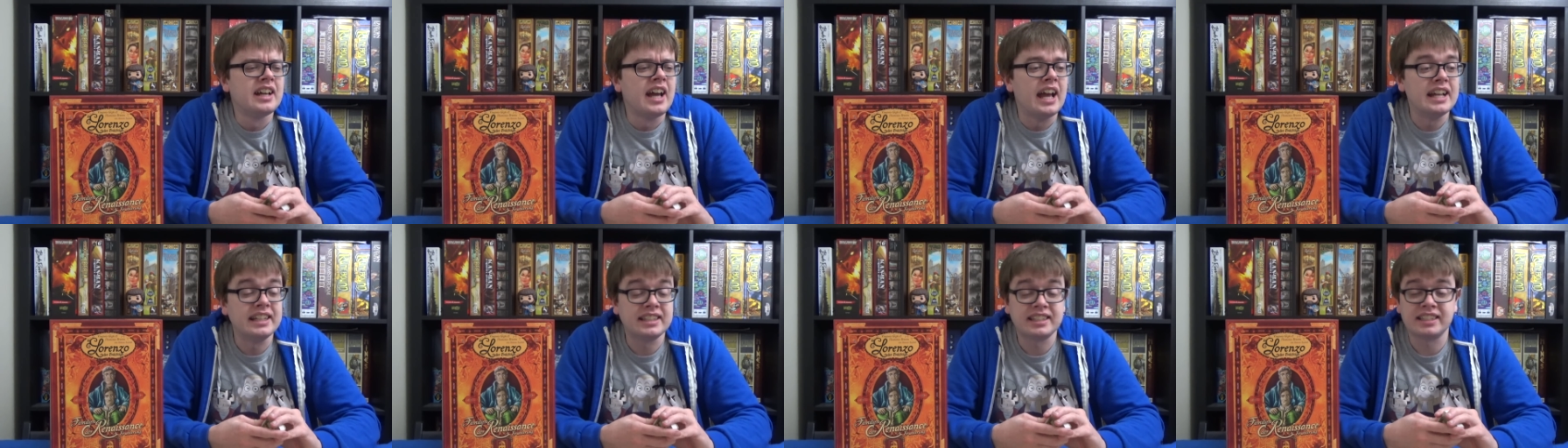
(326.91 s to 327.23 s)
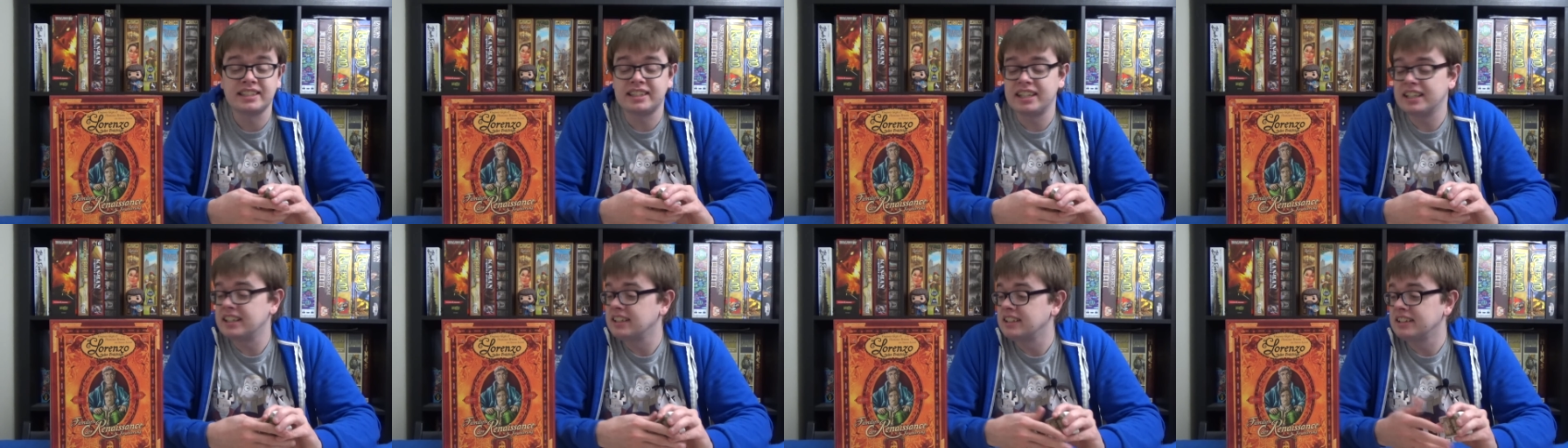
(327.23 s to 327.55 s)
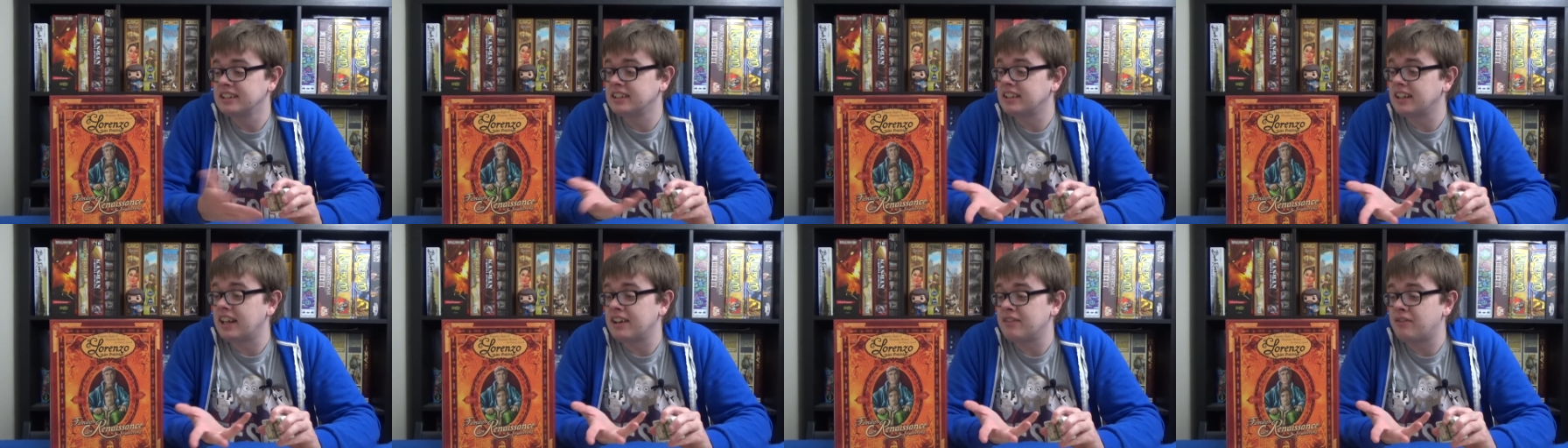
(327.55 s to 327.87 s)
it's
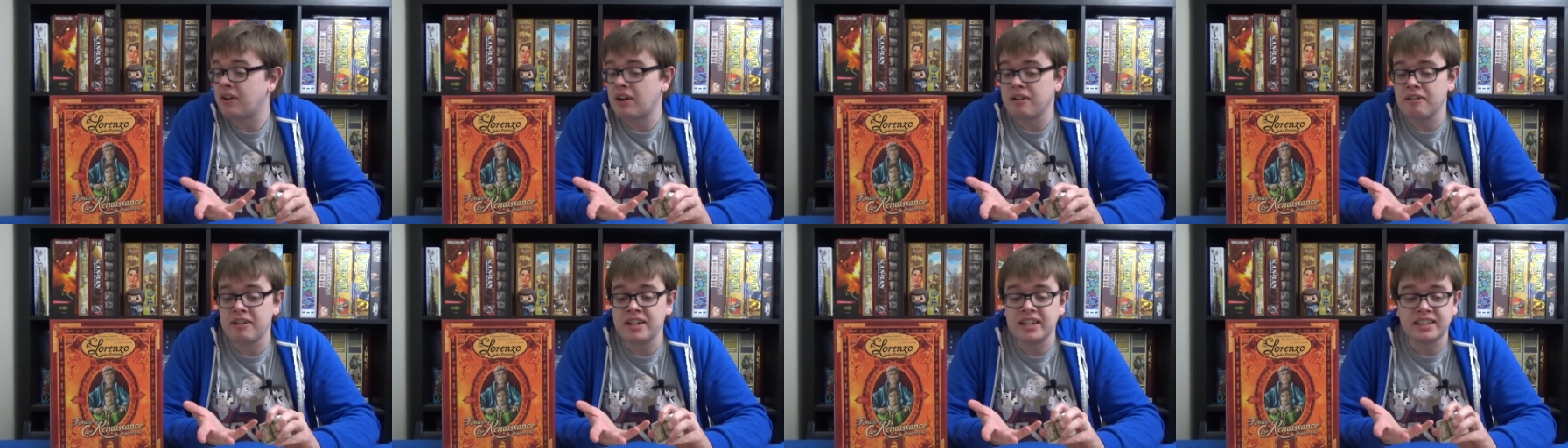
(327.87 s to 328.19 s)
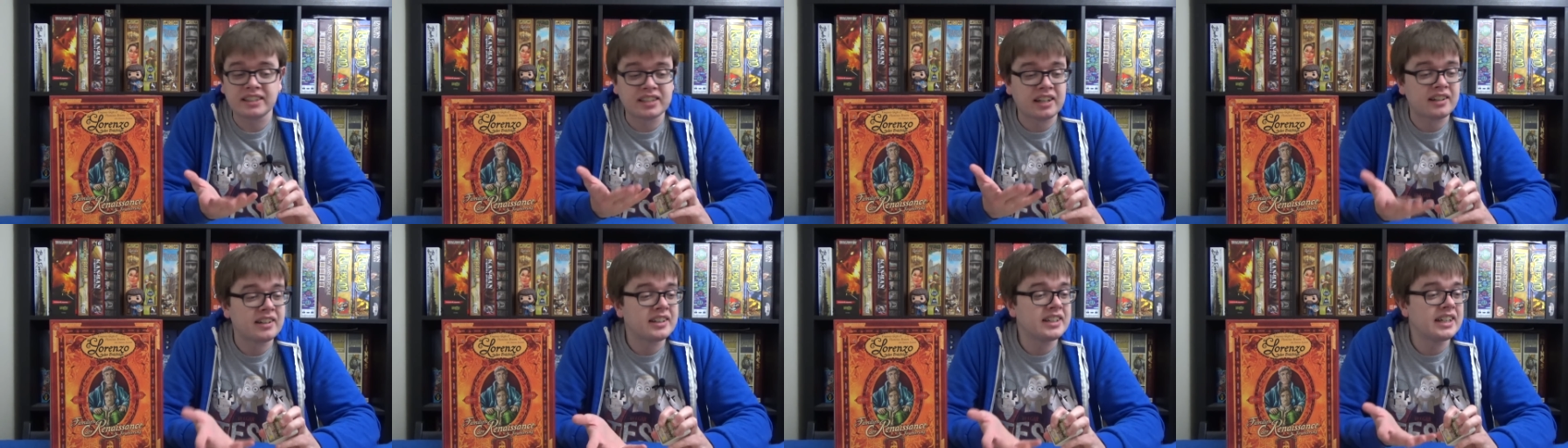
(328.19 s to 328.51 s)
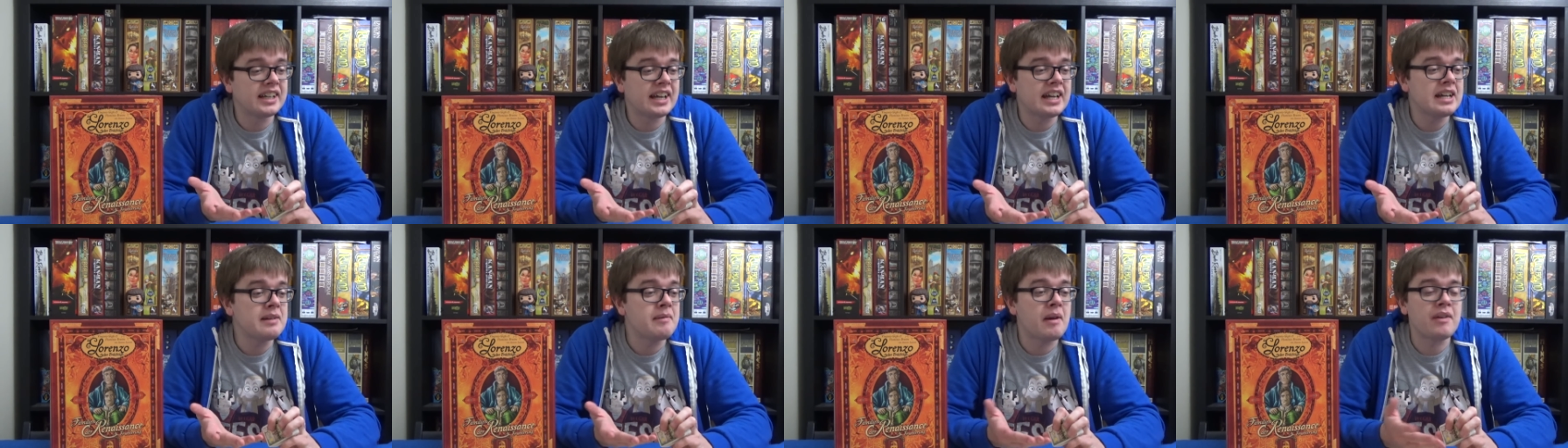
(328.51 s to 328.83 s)
still a very tight
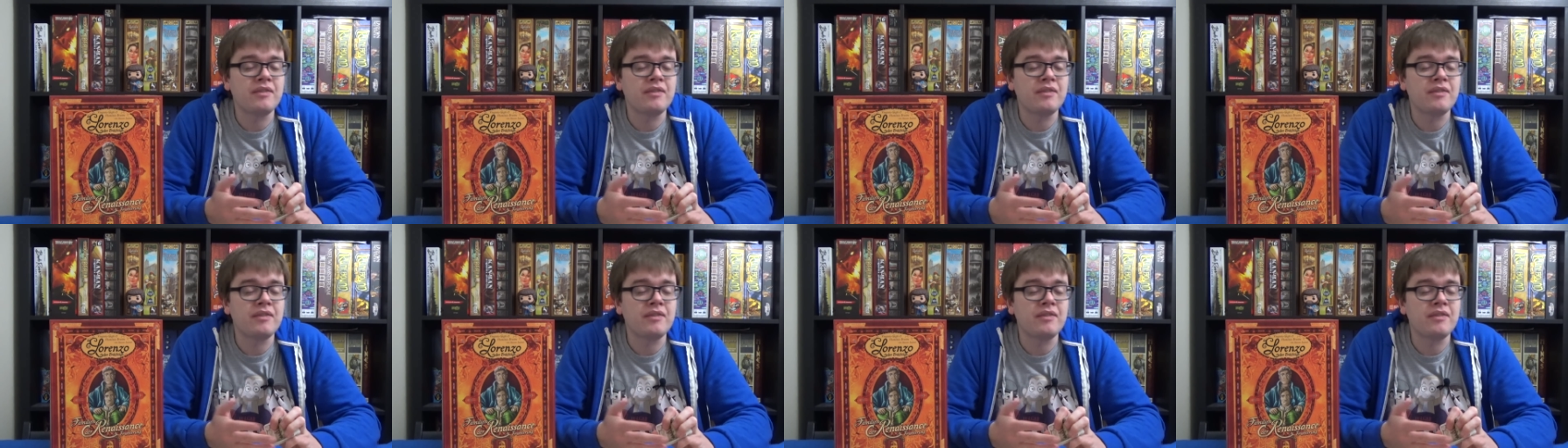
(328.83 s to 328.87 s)
game.